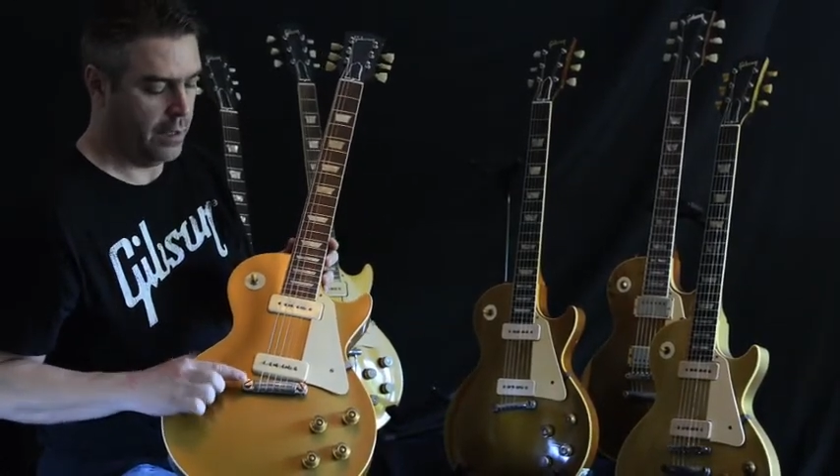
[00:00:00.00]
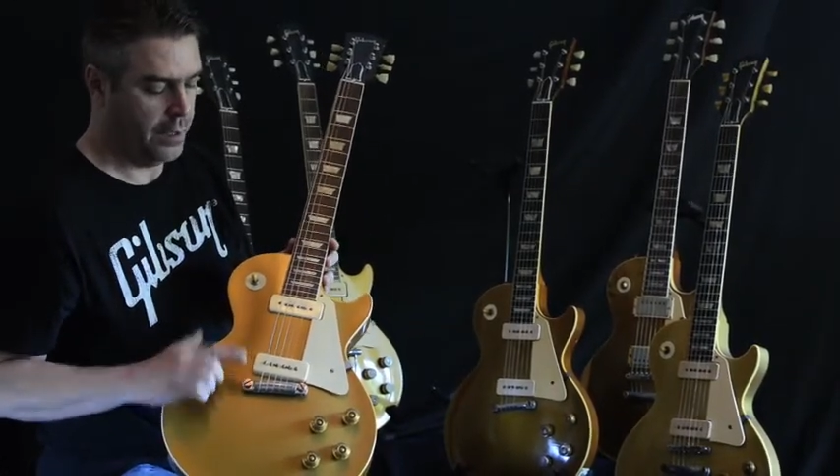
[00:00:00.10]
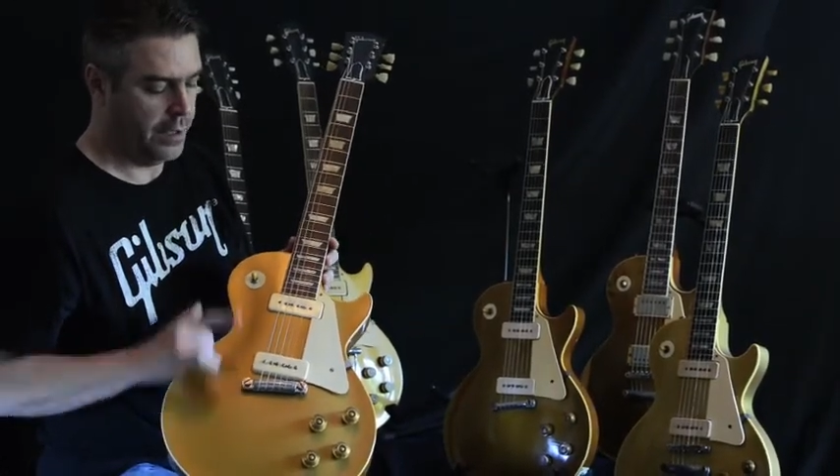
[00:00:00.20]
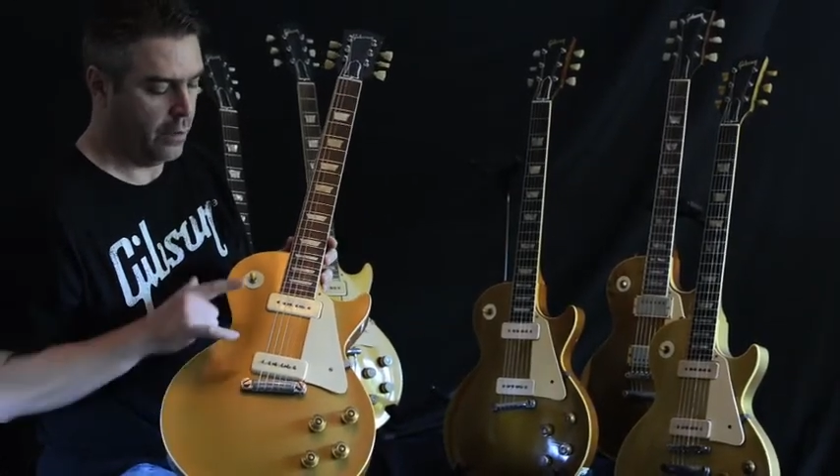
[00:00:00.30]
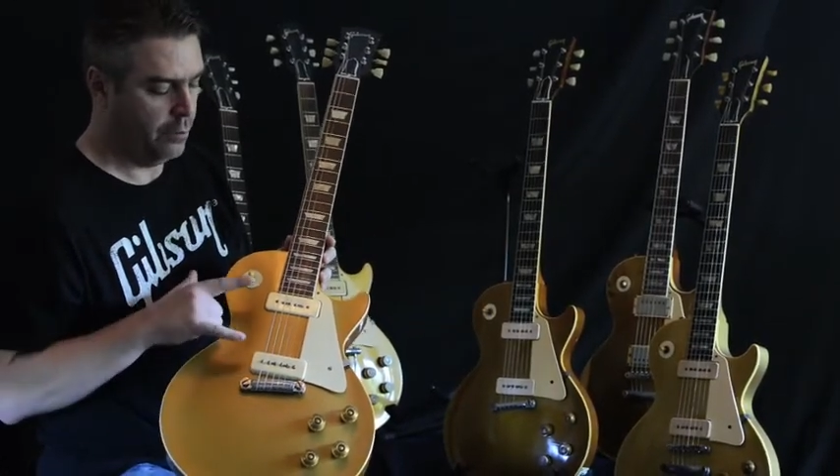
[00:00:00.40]

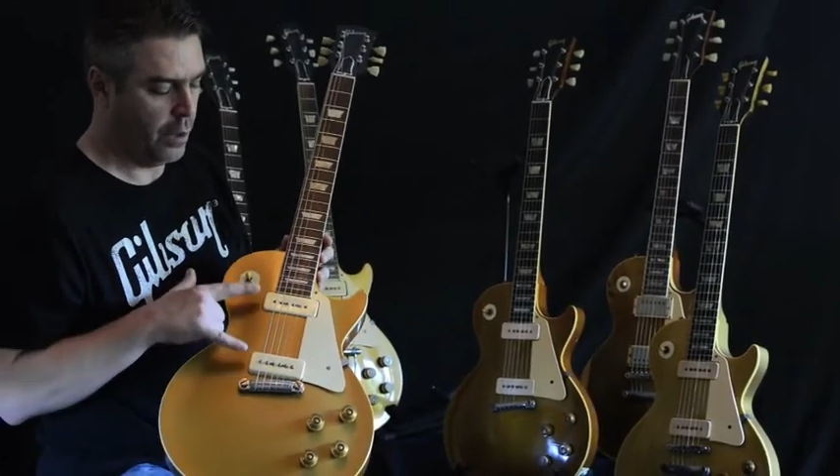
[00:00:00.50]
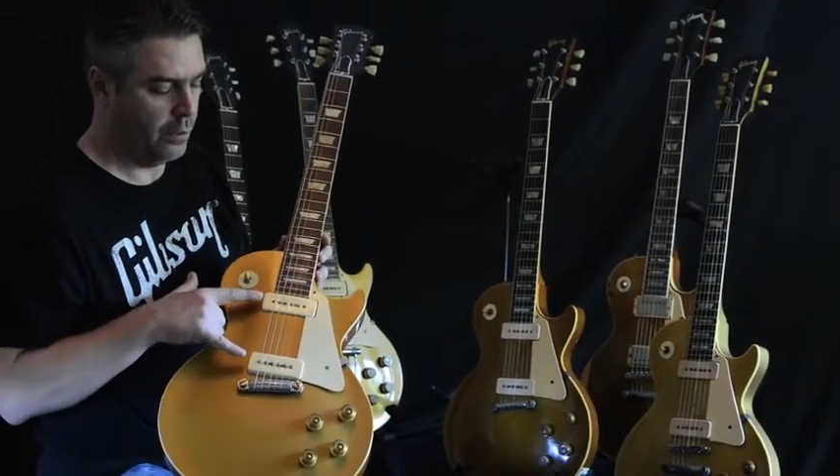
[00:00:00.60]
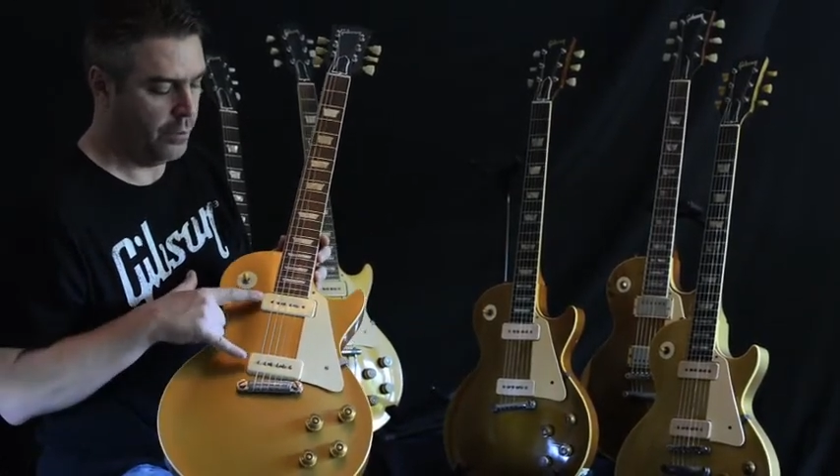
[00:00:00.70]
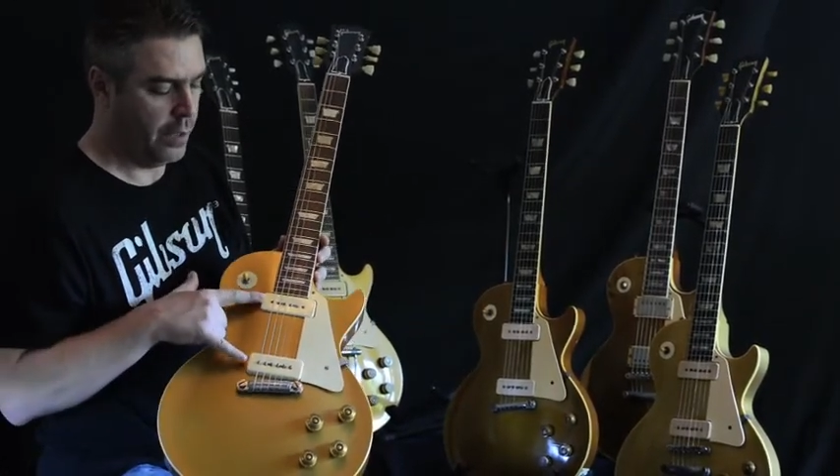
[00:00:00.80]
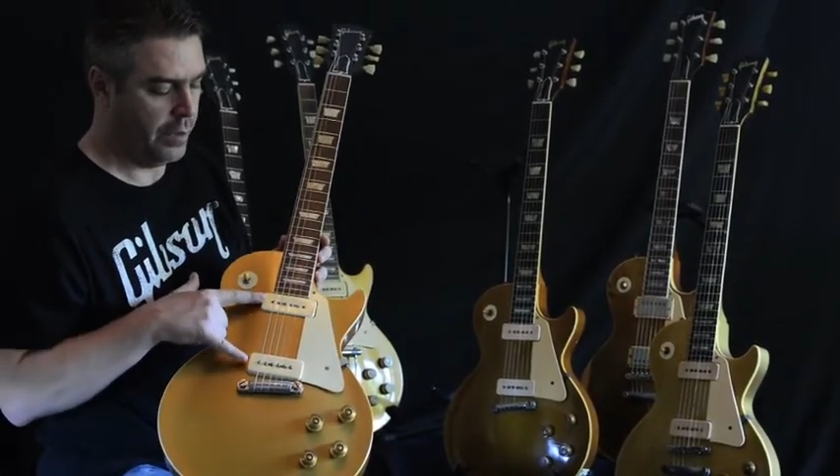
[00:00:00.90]
Still
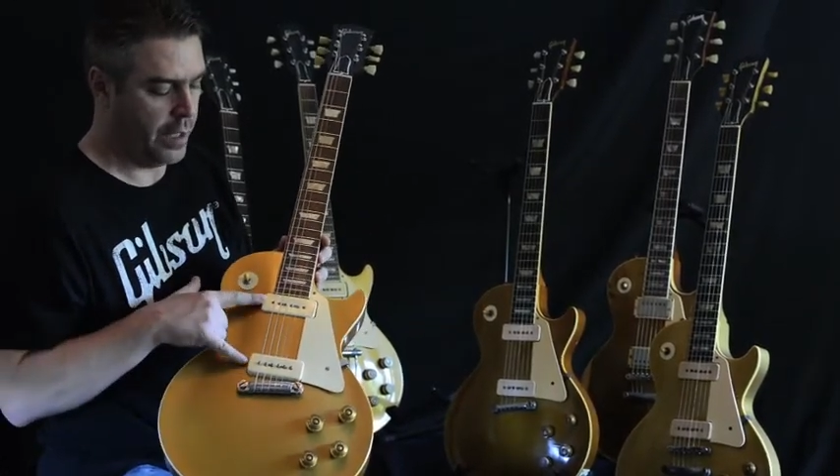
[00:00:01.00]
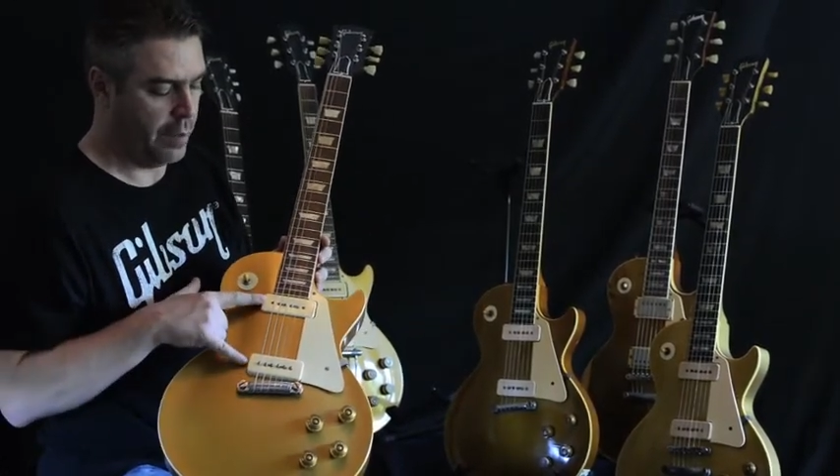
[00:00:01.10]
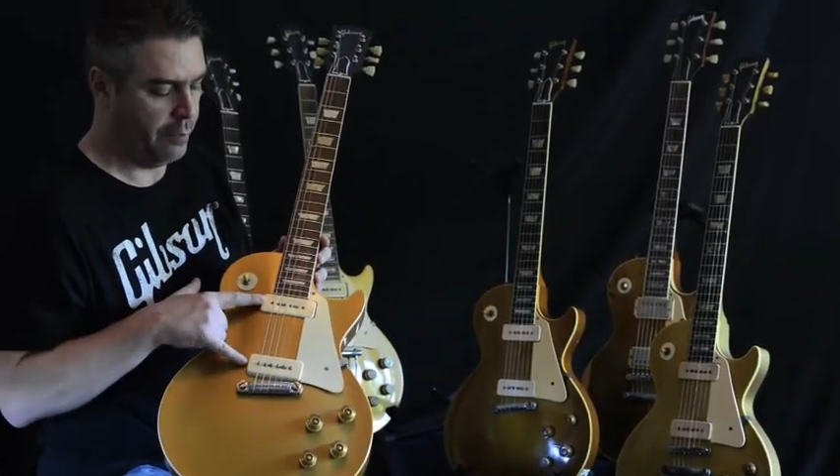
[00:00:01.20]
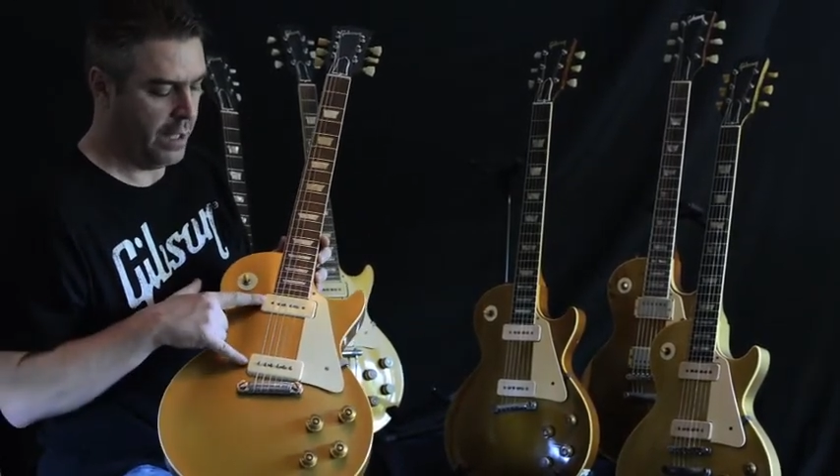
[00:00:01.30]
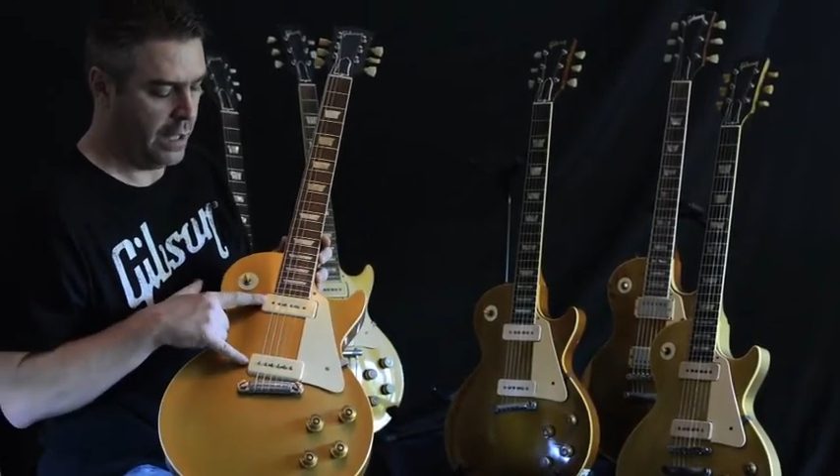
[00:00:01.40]
both with
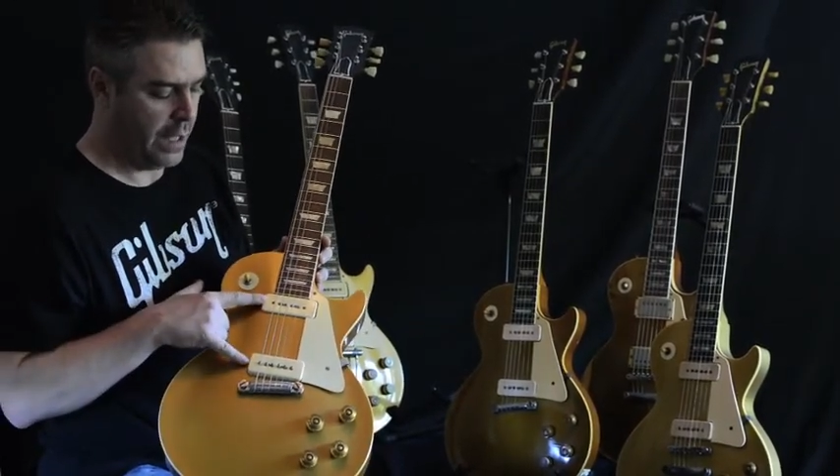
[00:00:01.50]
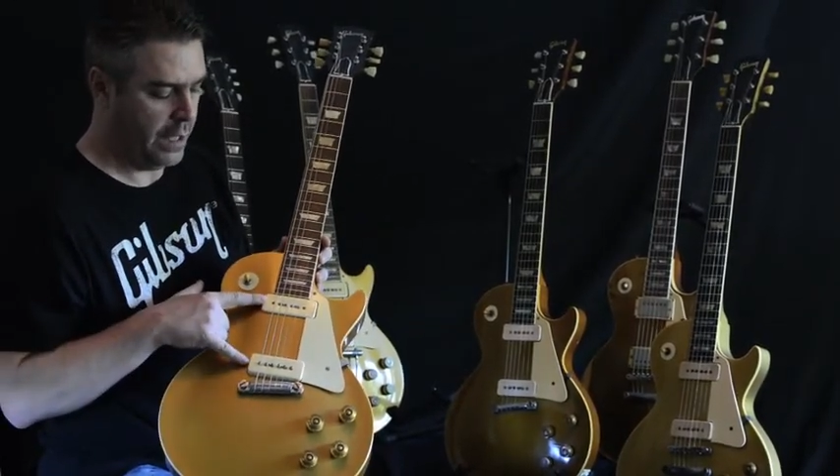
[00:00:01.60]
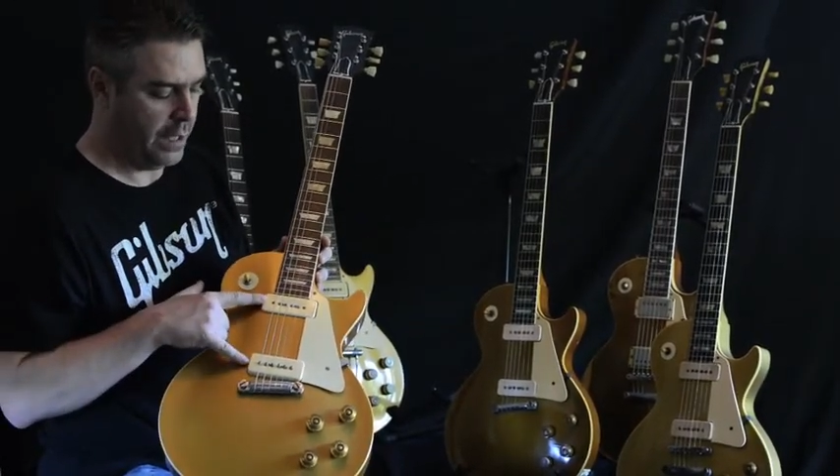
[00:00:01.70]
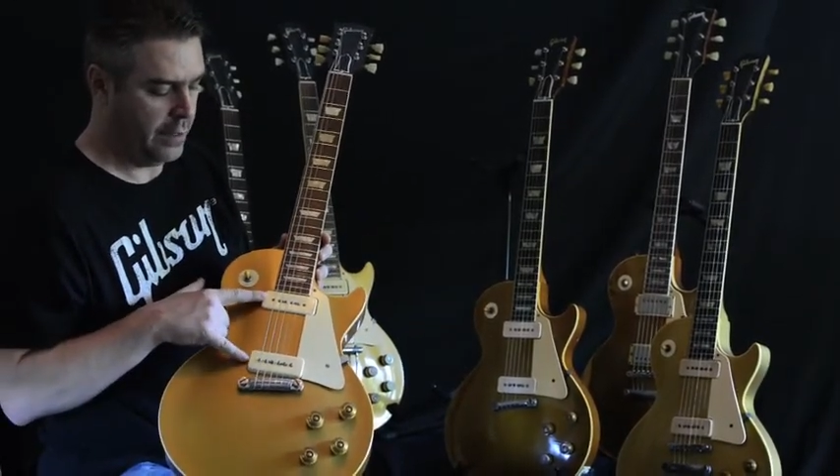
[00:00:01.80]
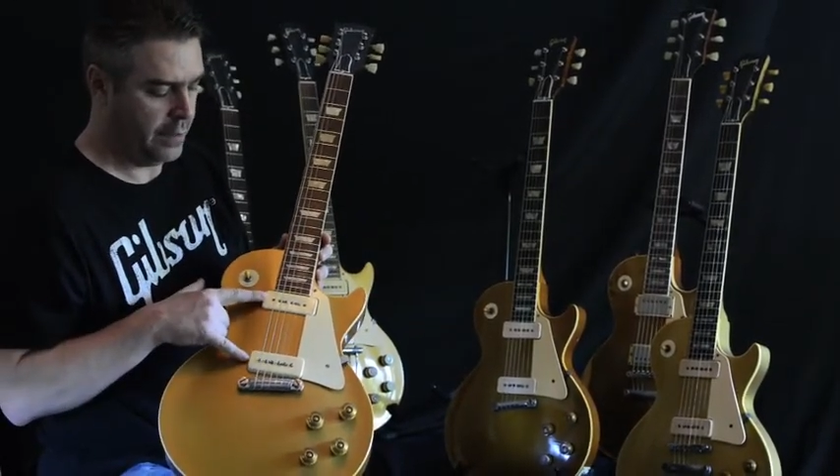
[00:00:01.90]

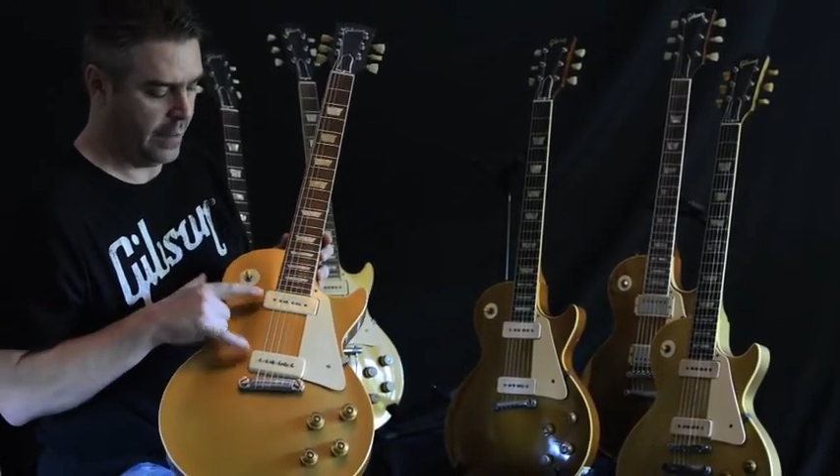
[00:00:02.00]
P90s.